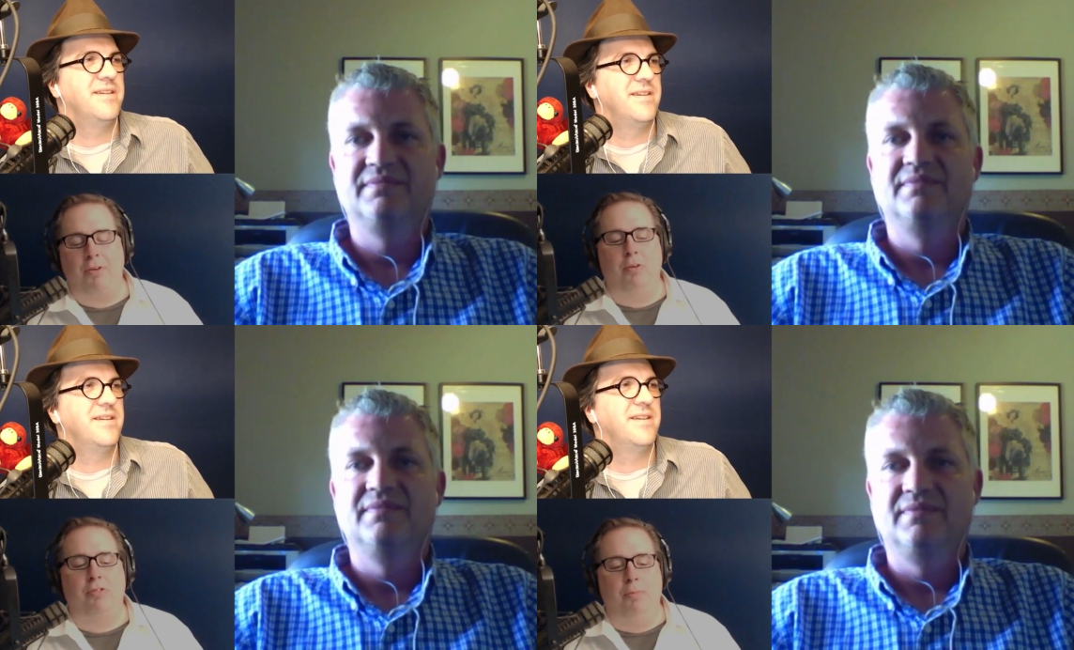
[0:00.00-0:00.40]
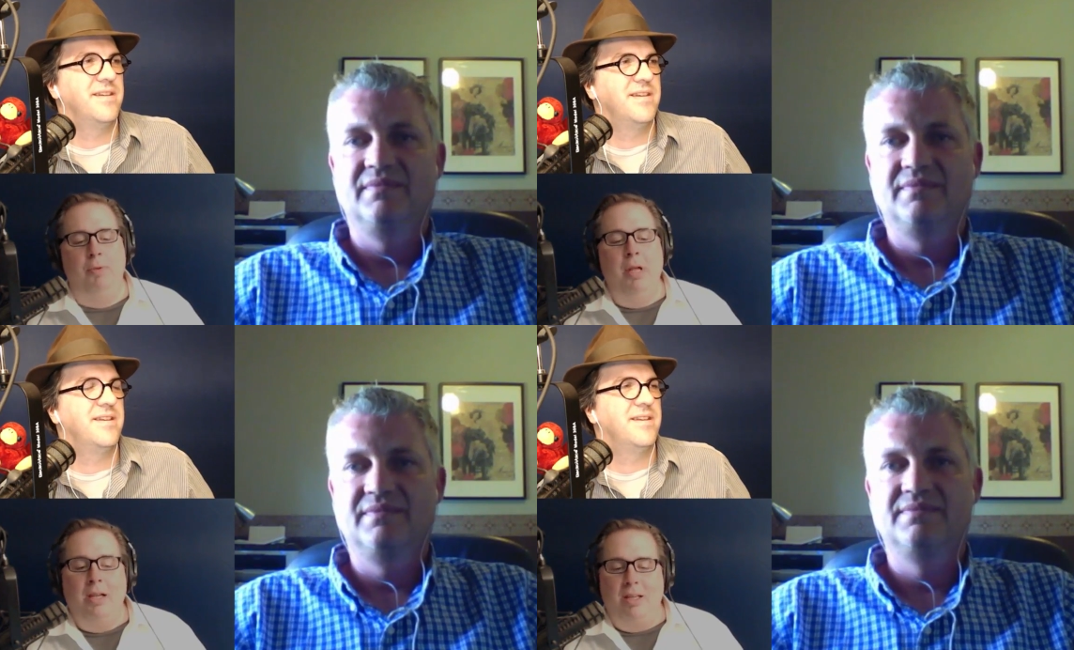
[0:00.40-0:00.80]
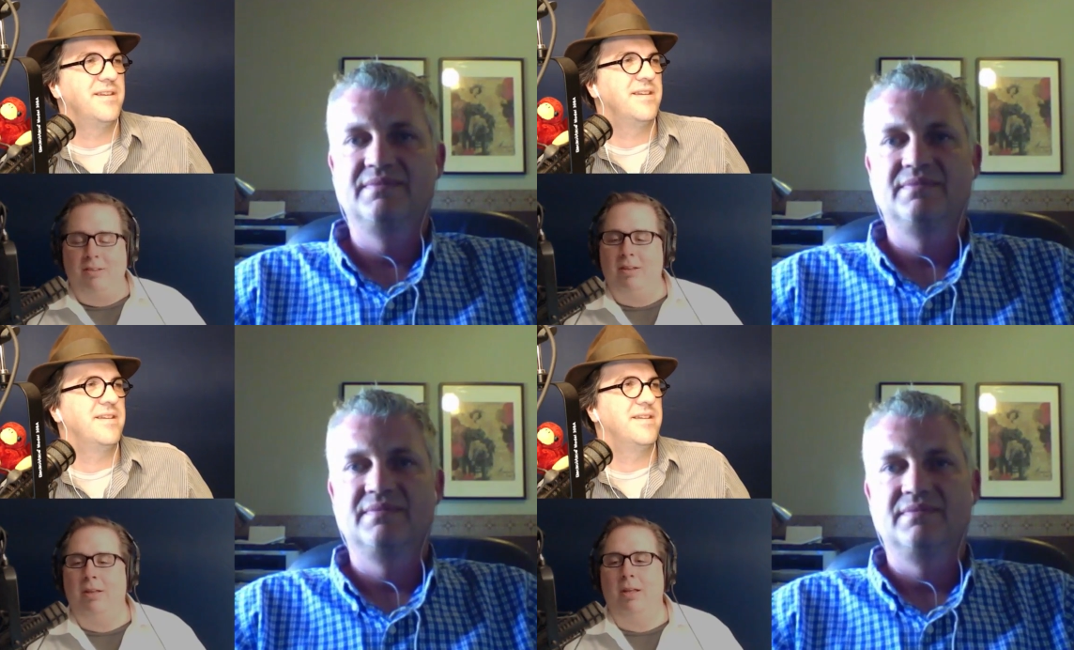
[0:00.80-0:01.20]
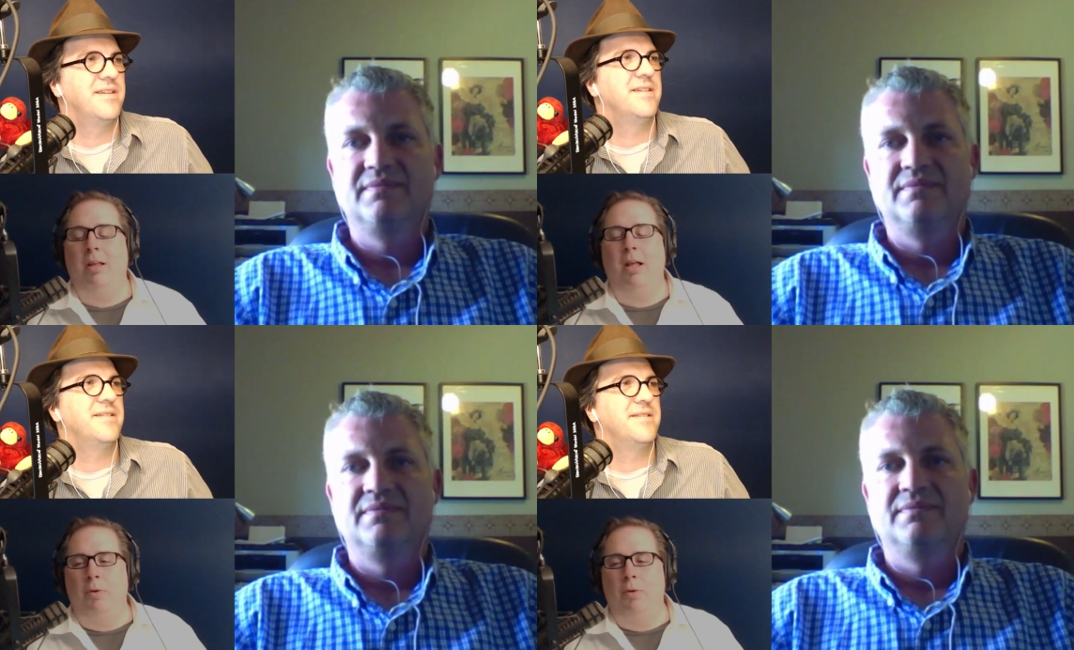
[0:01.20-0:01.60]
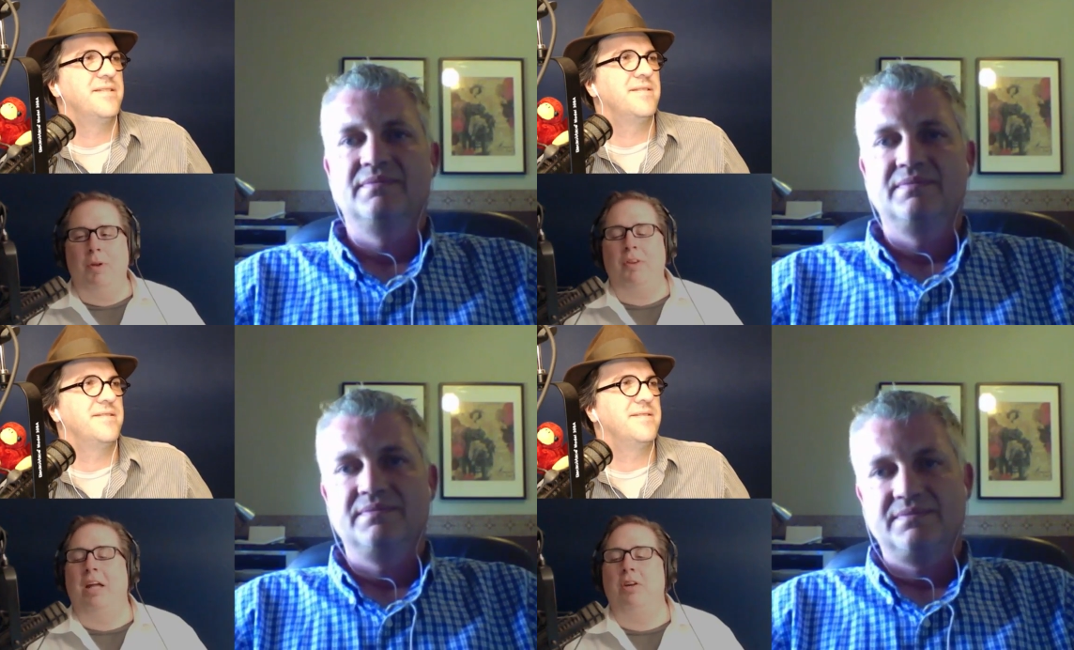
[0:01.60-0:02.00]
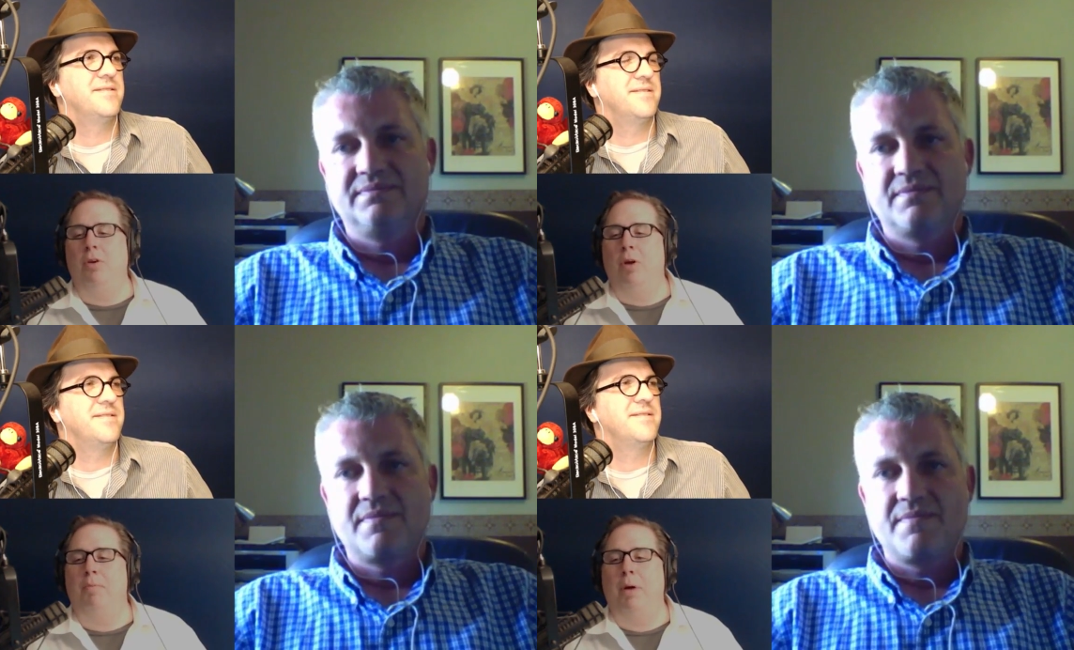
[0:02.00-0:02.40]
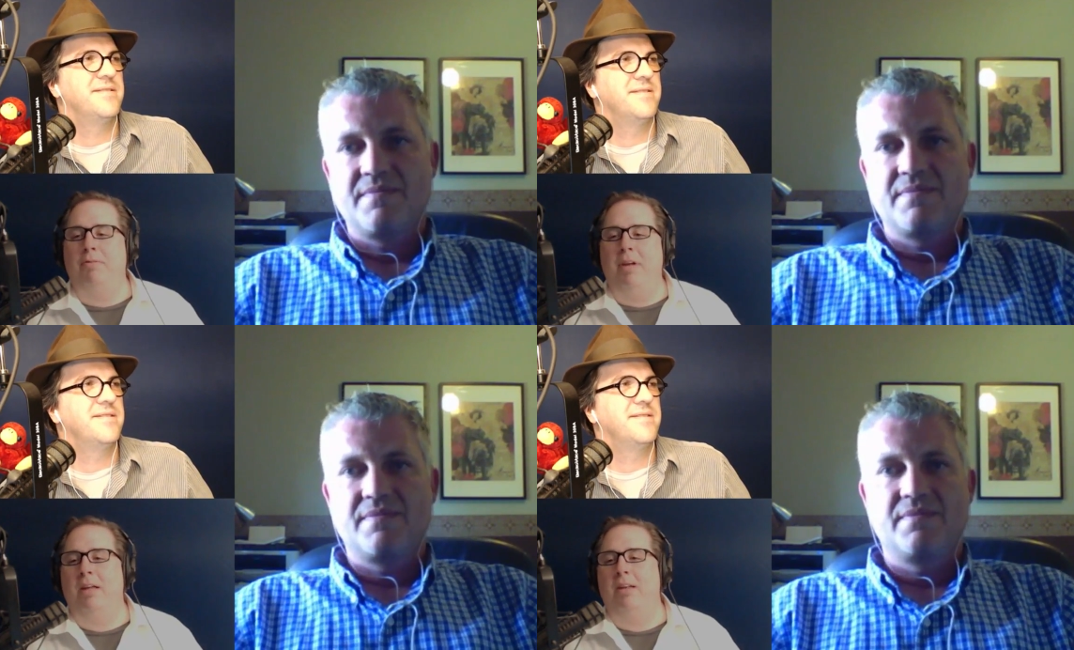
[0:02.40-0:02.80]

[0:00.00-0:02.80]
Speaker 1: some. Because the, the, one thing I do know about Vegas